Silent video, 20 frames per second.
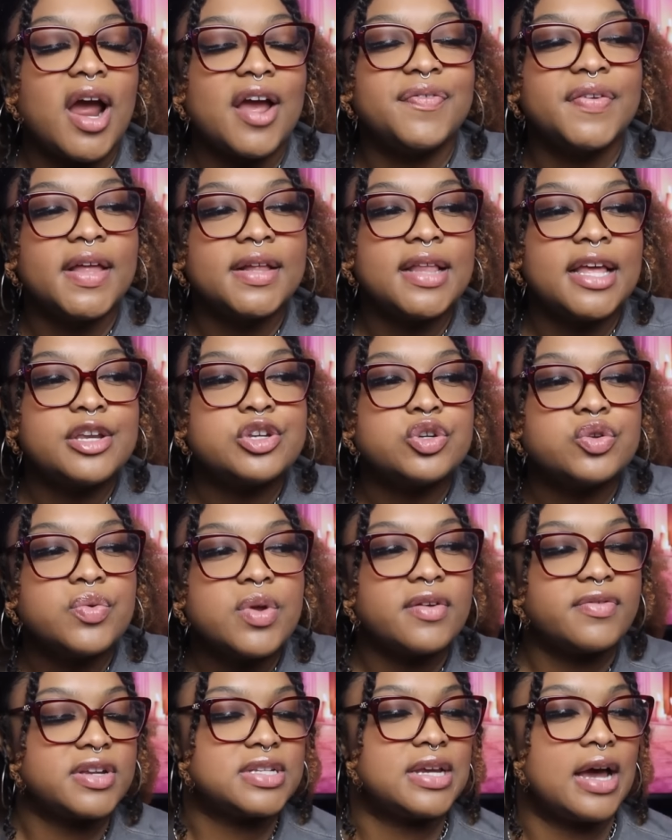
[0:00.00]
I feel like they do
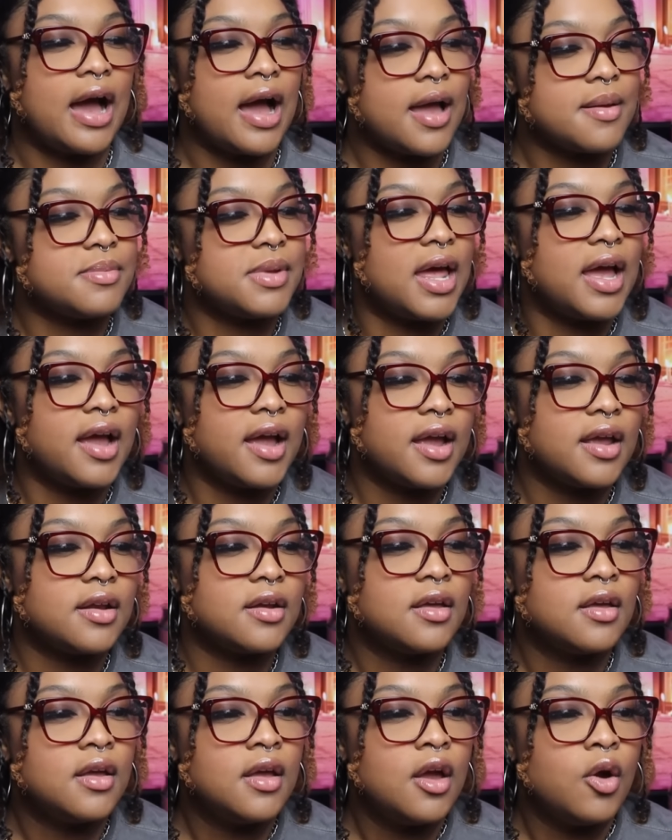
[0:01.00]
give a timeline,
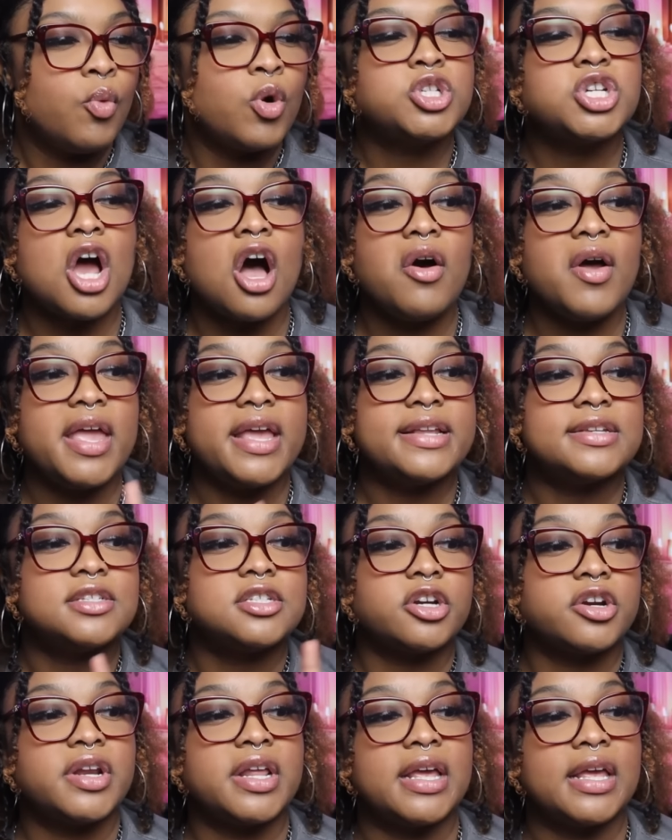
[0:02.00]
which I'll
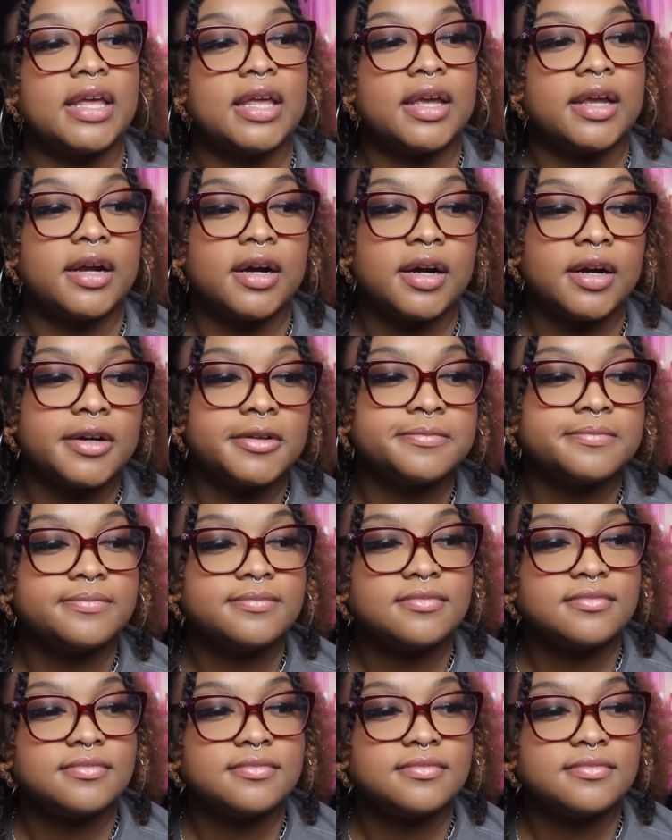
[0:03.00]
insert it here,